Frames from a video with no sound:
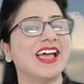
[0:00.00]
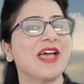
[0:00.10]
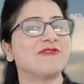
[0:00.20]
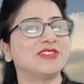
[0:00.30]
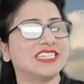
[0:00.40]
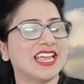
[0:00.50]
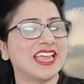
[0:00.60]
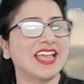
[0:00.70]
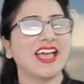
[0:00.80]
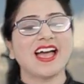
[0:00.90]
F, G,
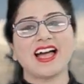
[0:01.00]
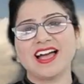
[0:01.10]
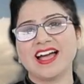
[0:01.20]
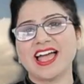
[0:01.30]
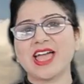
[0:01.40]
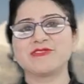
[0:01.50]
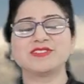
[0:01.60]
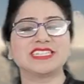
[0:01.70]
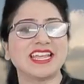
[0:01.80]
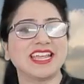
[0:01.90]
E, F,
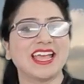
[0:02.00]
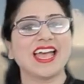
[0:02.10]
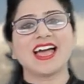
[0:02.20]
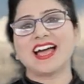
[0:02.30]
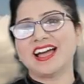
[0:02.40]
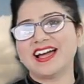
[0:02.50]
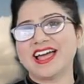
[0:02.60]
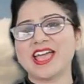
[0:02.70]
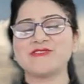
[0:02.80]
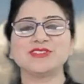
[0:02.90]
G, E,
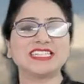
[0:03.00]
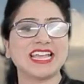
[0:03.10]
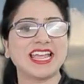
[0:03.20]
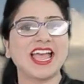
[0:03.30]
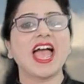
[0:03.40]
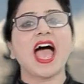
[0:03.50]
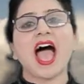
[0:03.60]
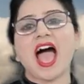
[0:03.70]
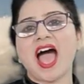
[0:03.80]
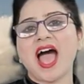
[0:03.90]
F, G,
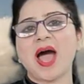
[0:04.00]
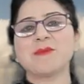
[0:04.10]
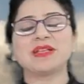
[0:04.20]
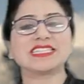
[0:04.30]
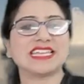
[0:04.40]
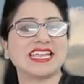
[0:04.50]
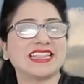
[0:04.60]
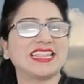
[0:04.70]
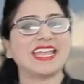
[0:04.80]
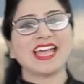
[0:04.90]
A, B, C,
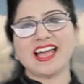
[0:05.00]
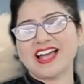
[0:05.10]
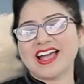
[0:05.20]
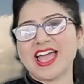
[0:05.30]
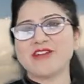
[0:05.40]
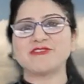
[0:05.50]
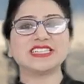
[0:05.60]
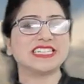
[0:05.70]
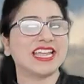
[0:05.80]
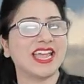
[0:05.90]
D, E, F,
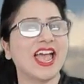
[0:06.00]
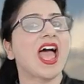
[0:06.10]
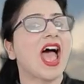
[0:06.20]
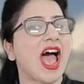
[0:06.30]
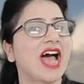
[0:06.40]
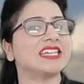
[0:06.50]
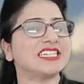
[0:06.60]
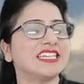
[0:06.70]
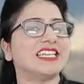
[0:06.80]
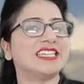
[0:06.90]
G,
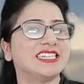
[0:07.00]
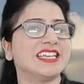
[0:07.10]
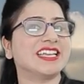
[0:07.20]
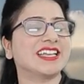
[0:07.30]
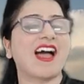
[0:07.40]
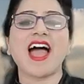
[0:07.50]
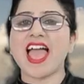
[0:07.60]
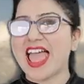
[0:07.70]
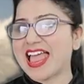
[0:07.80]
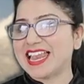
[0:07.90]
H, I, J, K,
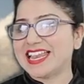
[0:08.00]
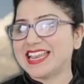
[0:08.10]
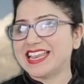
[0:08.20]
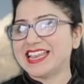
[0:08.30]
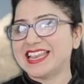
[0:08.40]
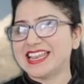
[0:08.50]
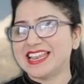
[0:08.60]
L.